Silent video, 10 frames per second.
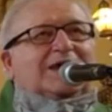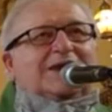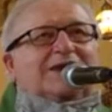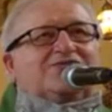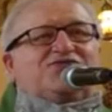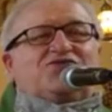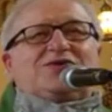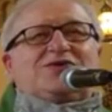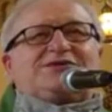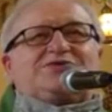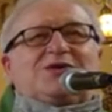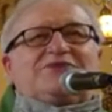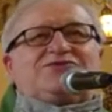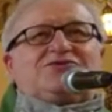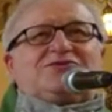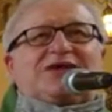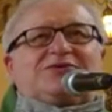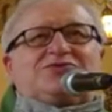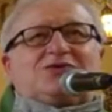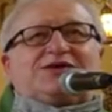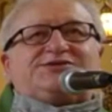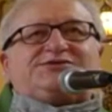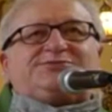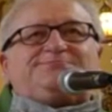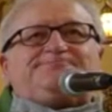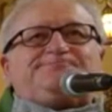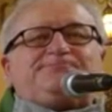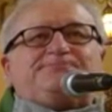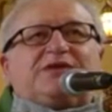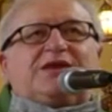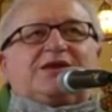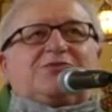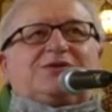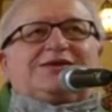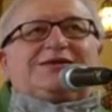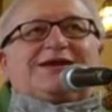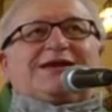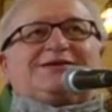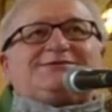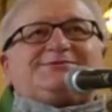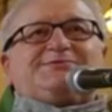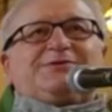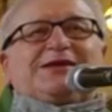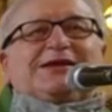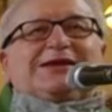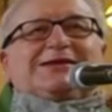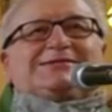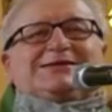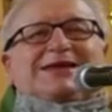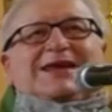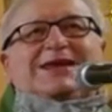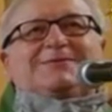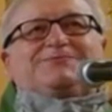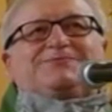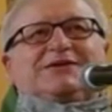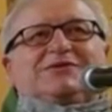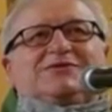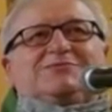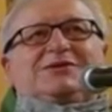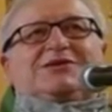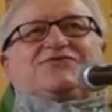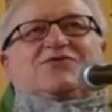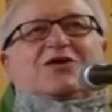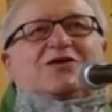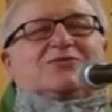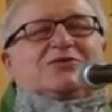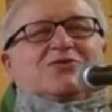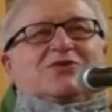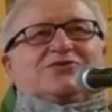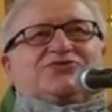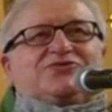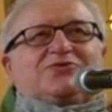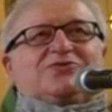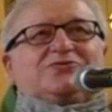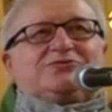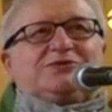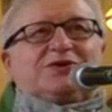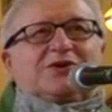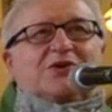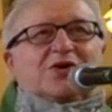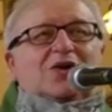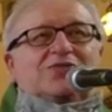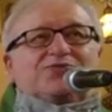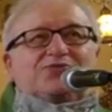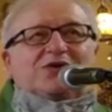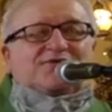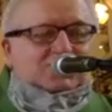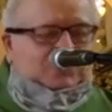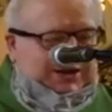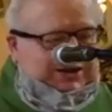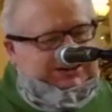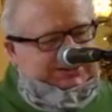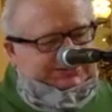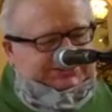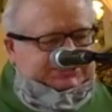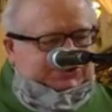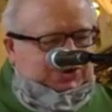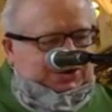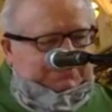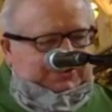Food has a way of doing that to us, really does. And today, in the middle of all we're going through, all 3 of our readings talk about